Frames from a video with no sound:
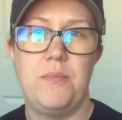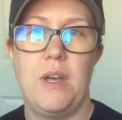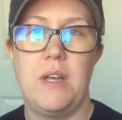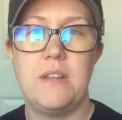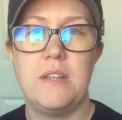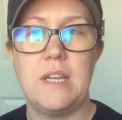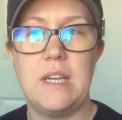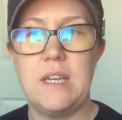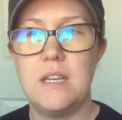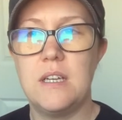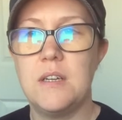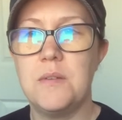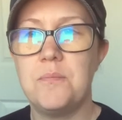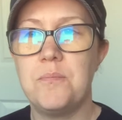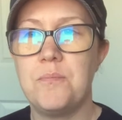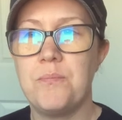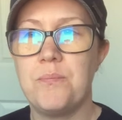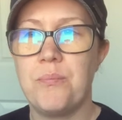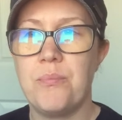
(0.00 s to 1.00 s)
I think,
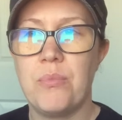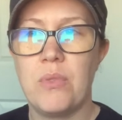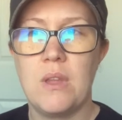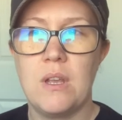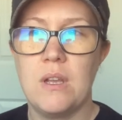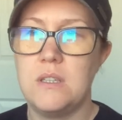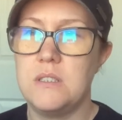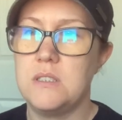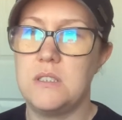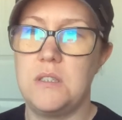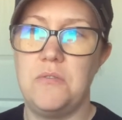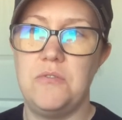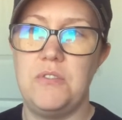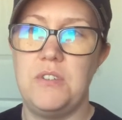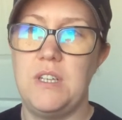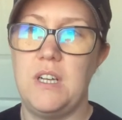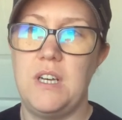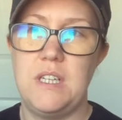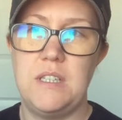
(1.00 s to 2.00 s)

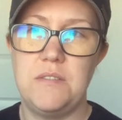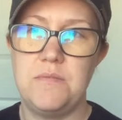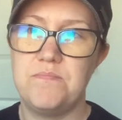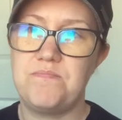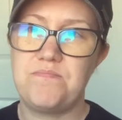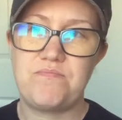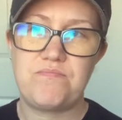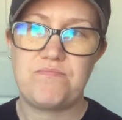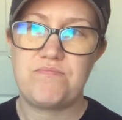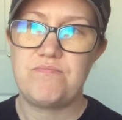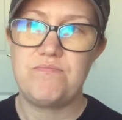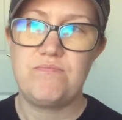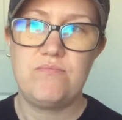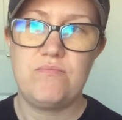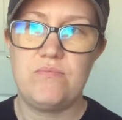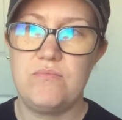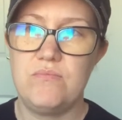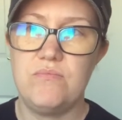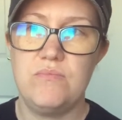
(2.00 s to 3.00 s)
something like
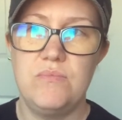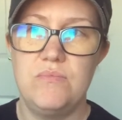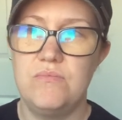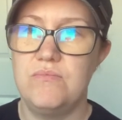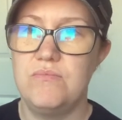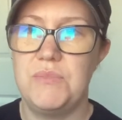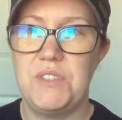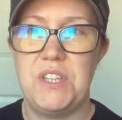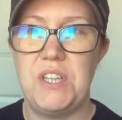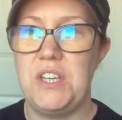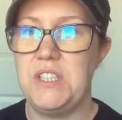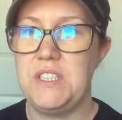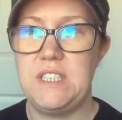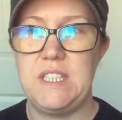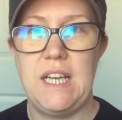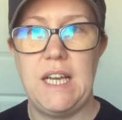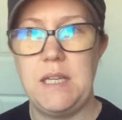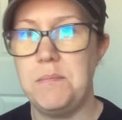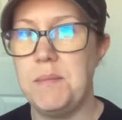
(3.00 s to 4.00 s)

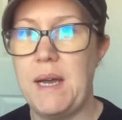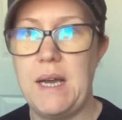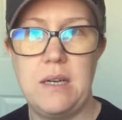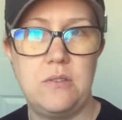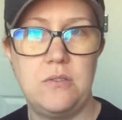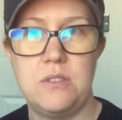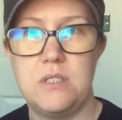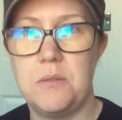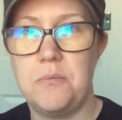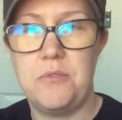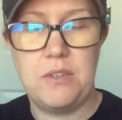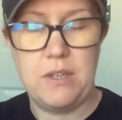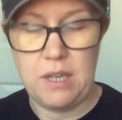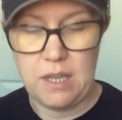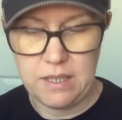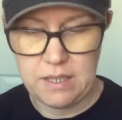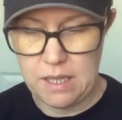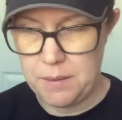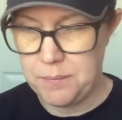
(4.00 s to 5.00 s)
£38, something
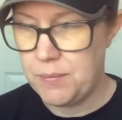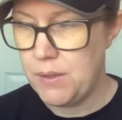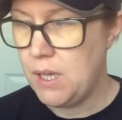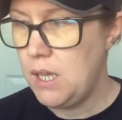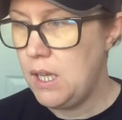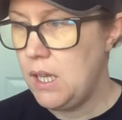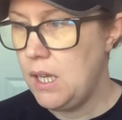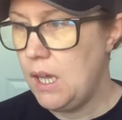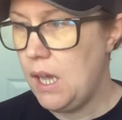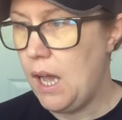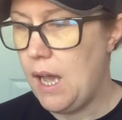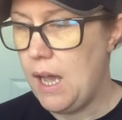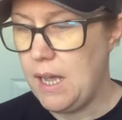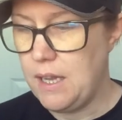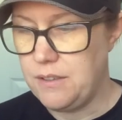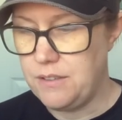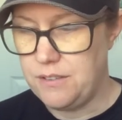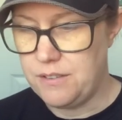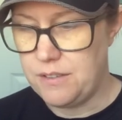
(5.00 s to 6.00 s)
like that,
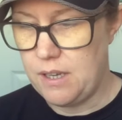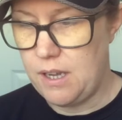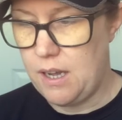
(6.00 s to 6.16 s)
and